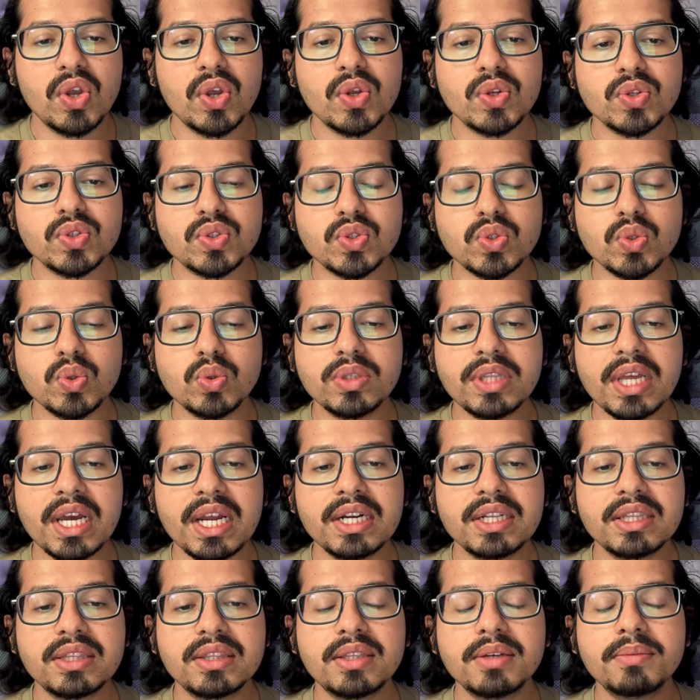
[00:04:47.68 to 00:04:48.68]
so
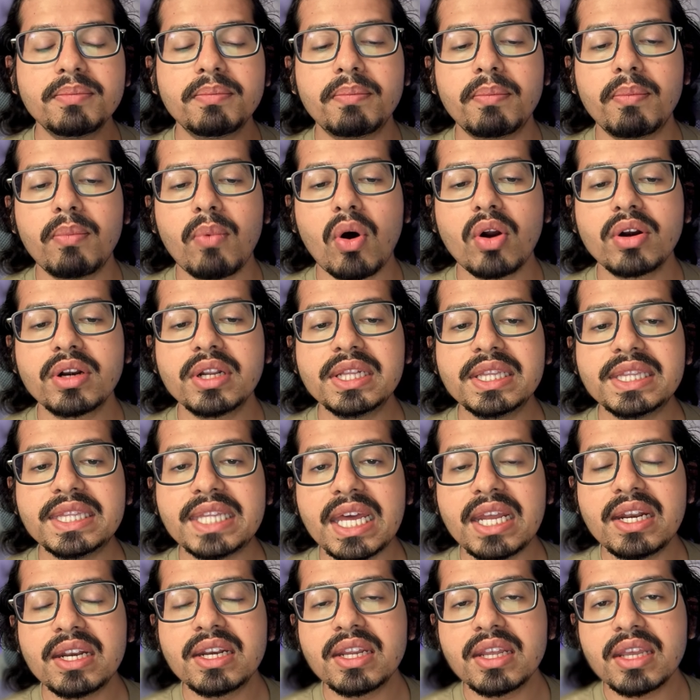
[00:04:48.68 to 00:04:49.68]
that the model
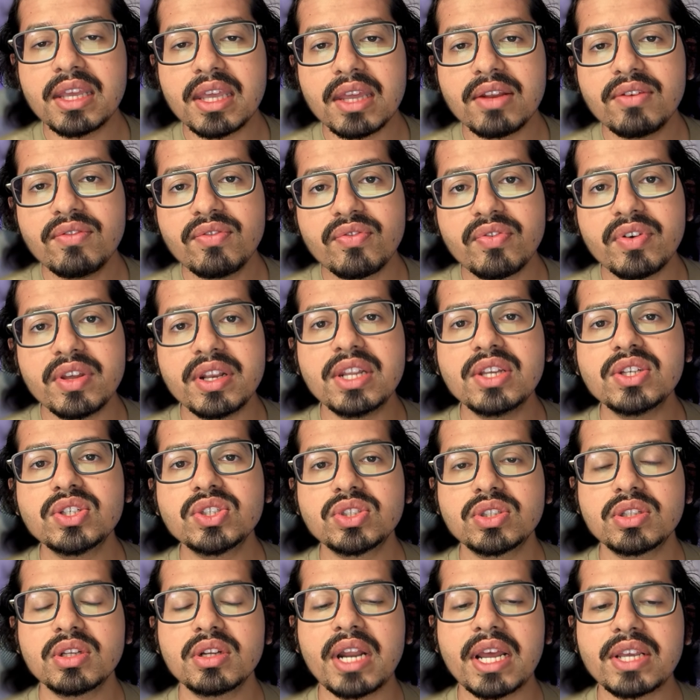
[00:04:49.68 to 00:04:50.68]
then can
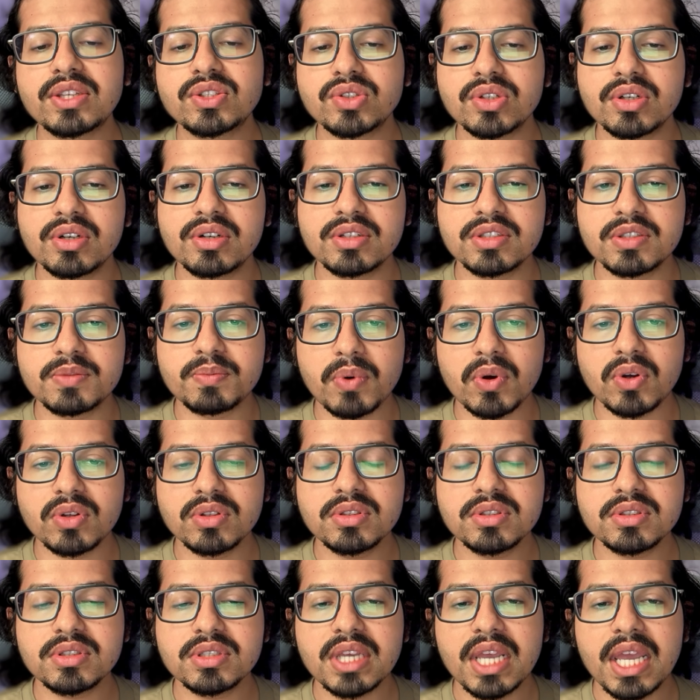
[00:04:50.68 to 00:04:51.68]
finish the natural
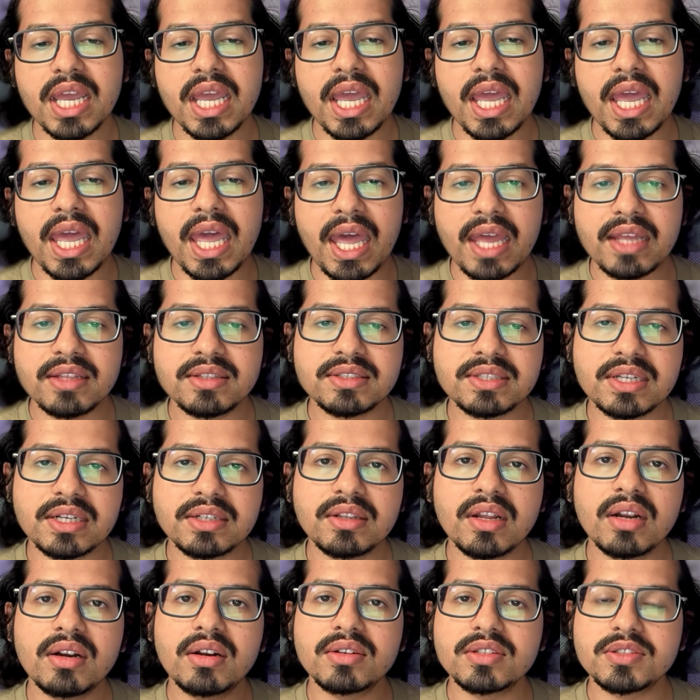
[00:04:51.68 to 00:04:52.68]
response and send
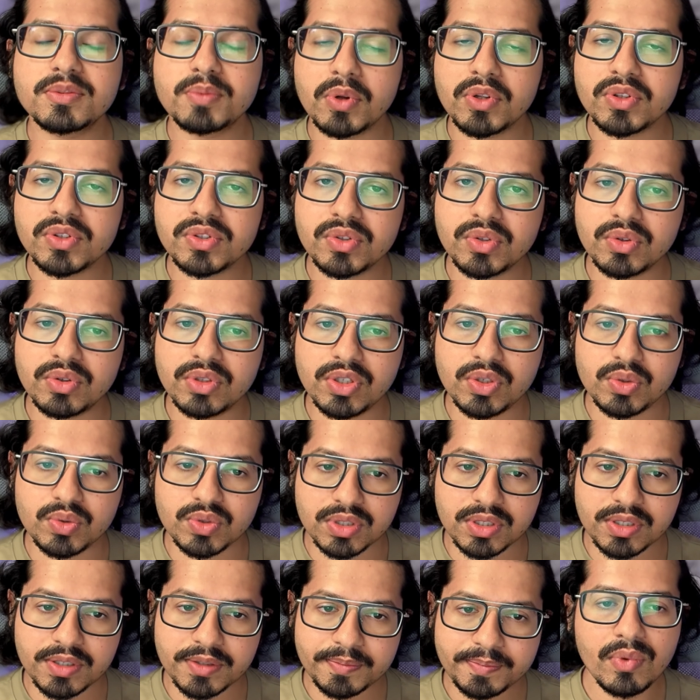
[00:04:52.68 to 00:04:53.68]
that response to the
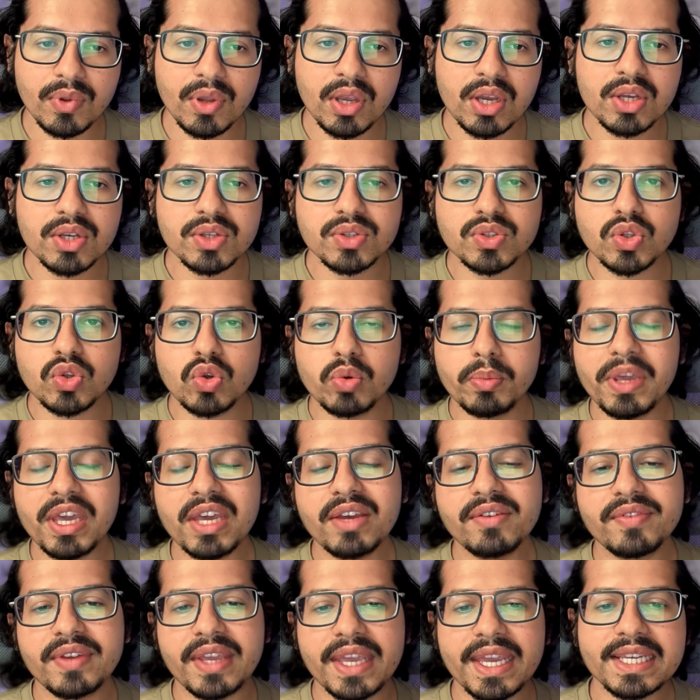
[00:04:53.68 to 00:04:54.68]
user. So you may
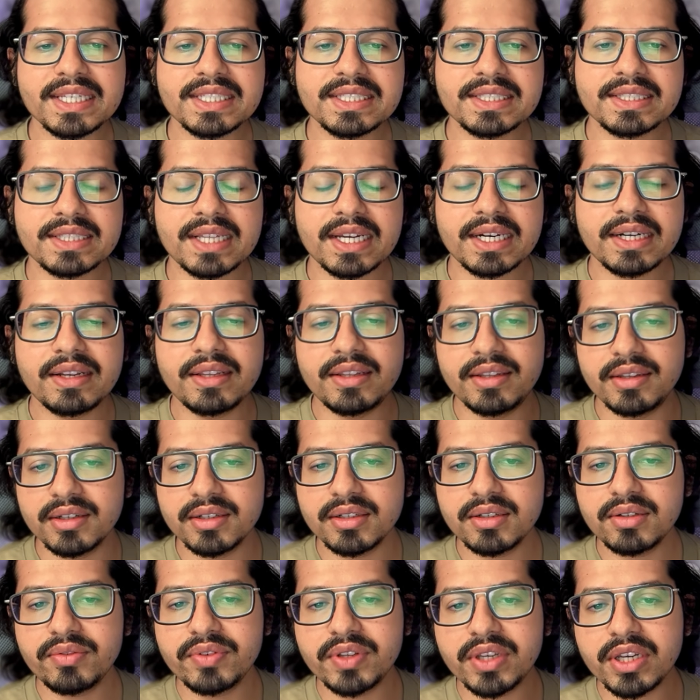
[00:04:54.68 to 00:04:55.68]
have guessed that
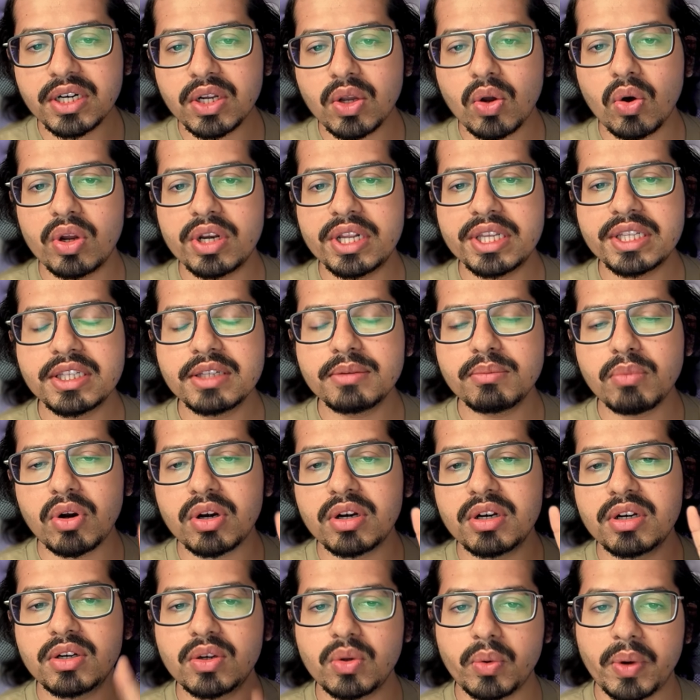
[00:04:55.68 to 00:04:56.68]
here we are calling the
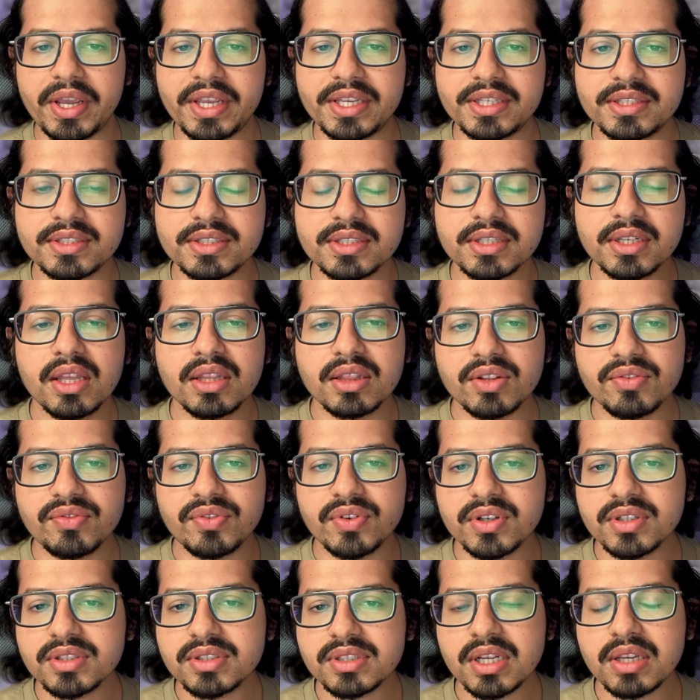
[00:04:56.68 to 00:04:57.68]
model twice. The
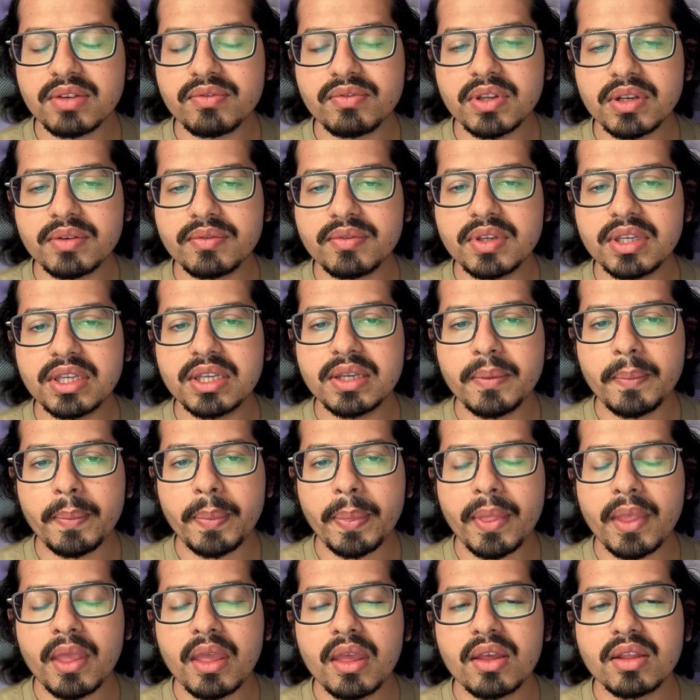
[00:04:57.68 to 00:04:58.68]
first time when we
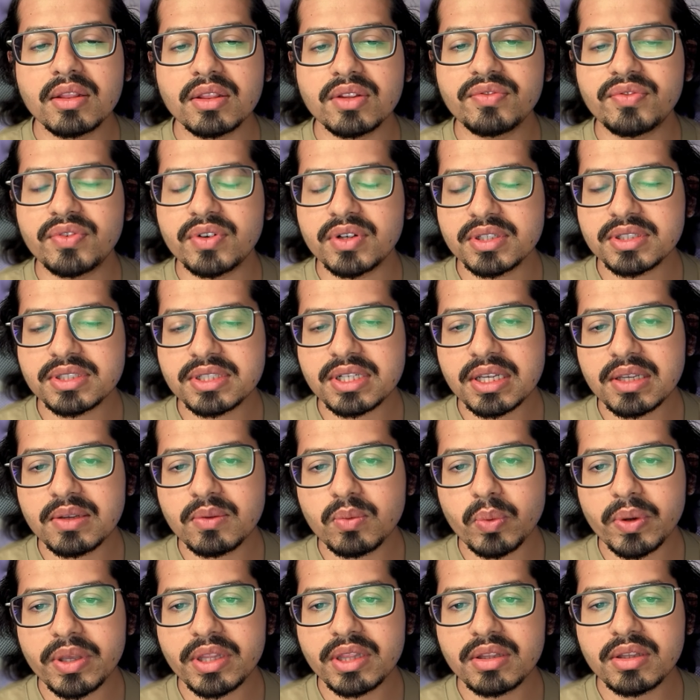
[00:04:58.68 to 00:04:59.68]
the first time
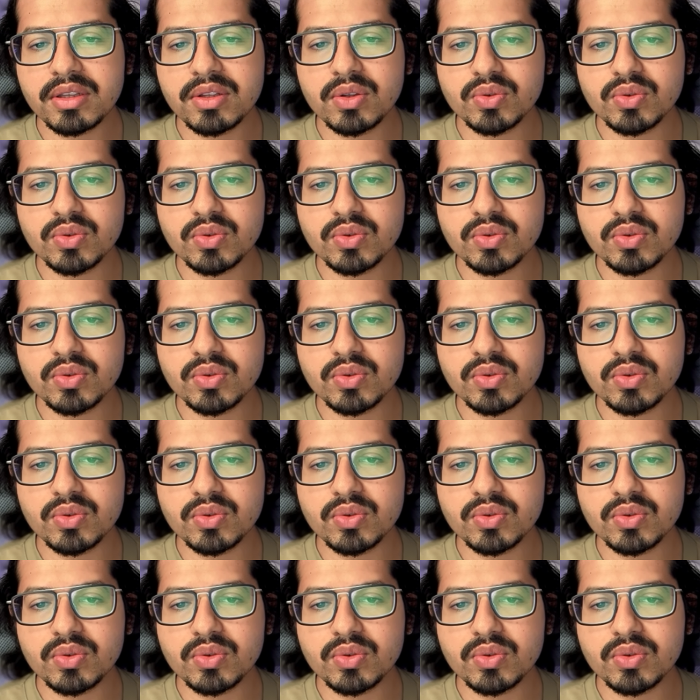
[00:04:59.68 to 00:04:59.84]
when the